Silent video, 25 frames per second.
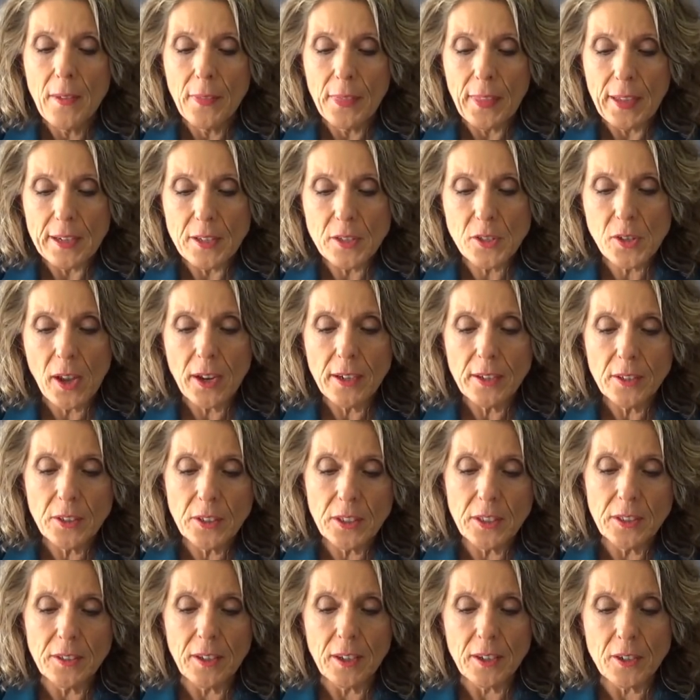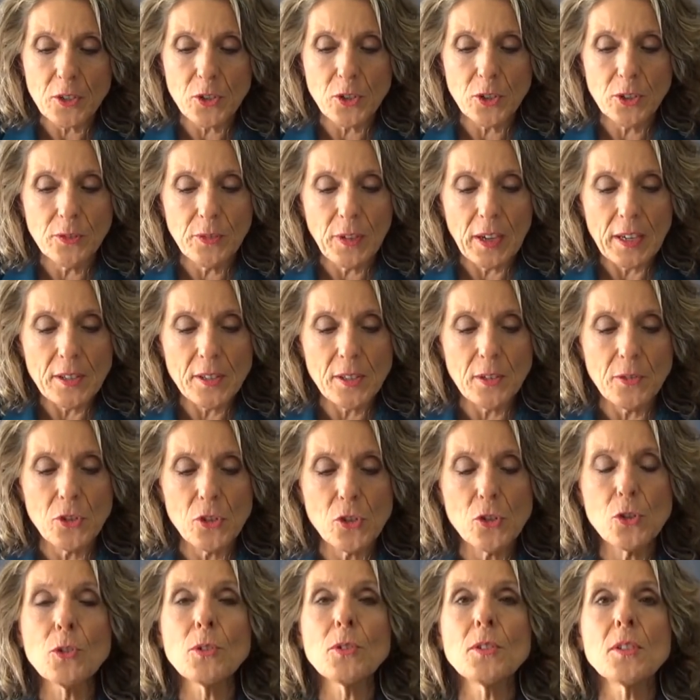they decided to conduct surveys of
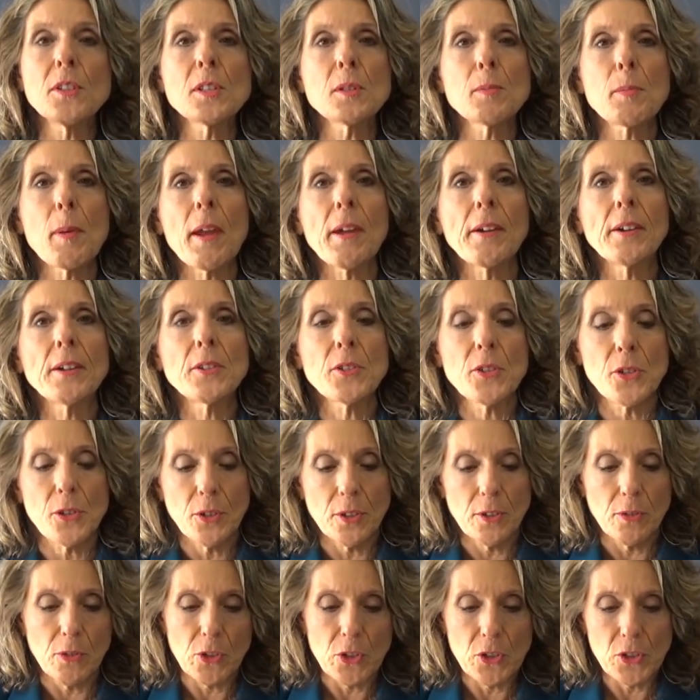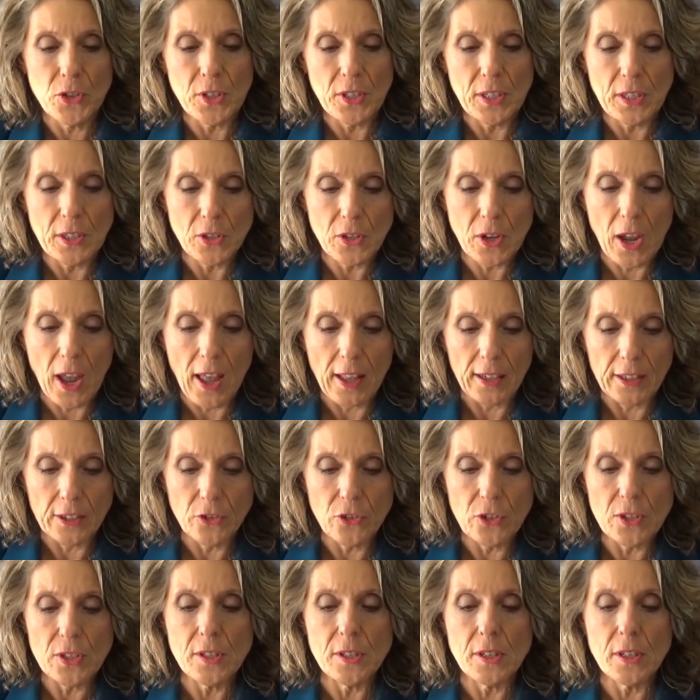students, parents, universities,
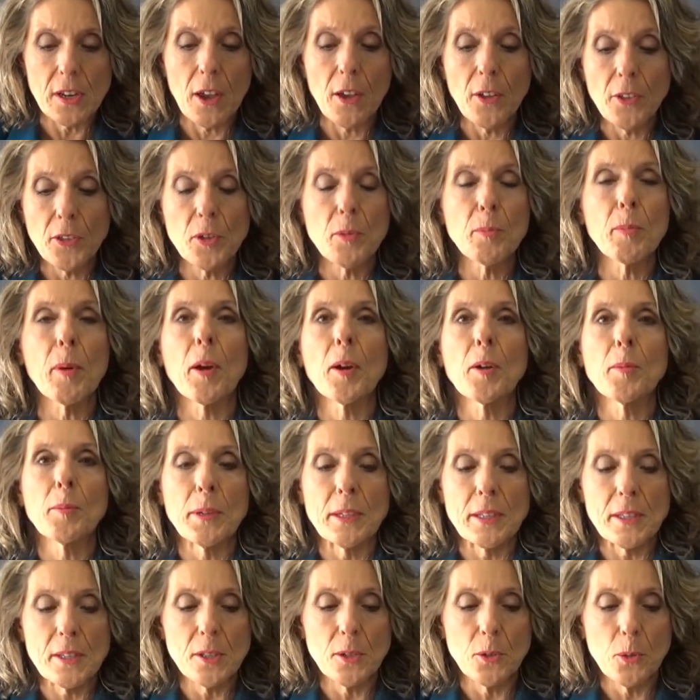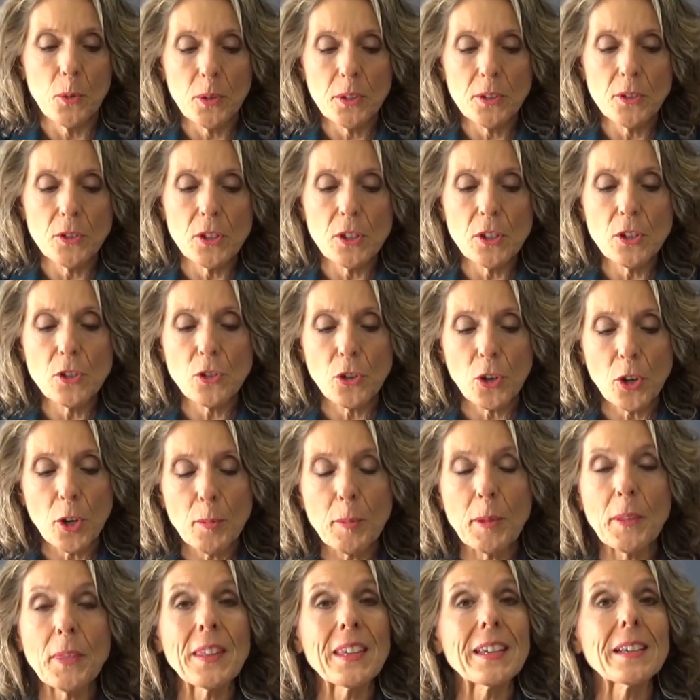colleges, and health departments in order to
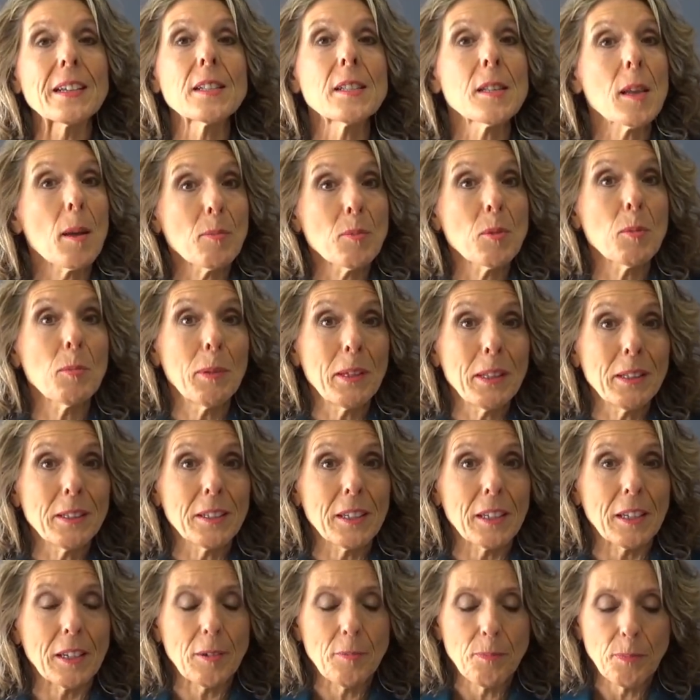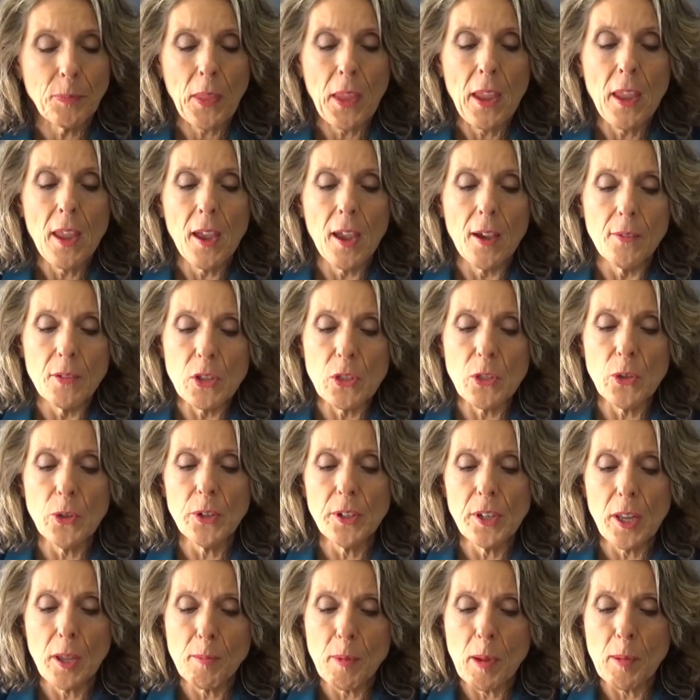determine the acceptability of a
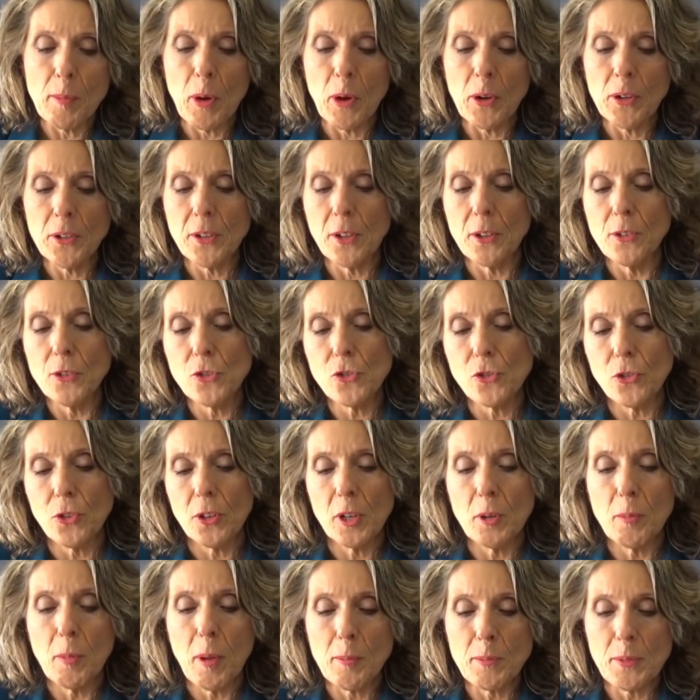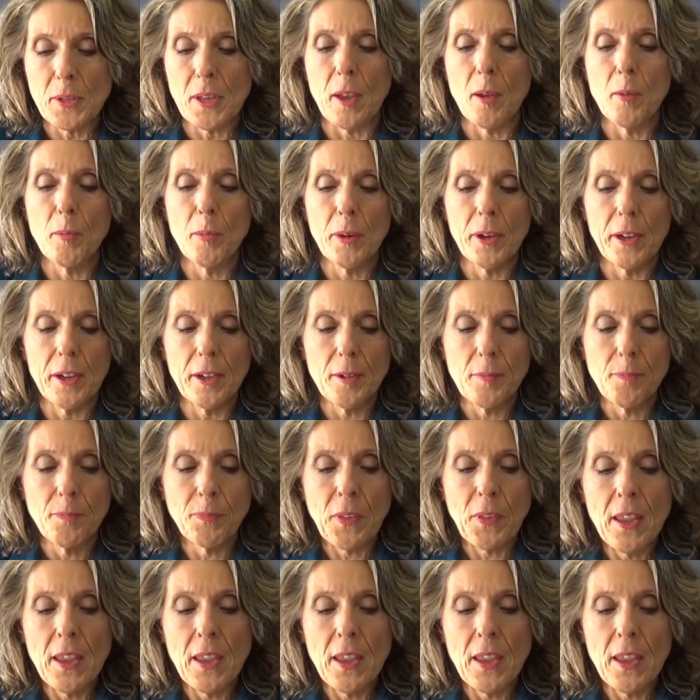third MMR dose during a mumps outbreak.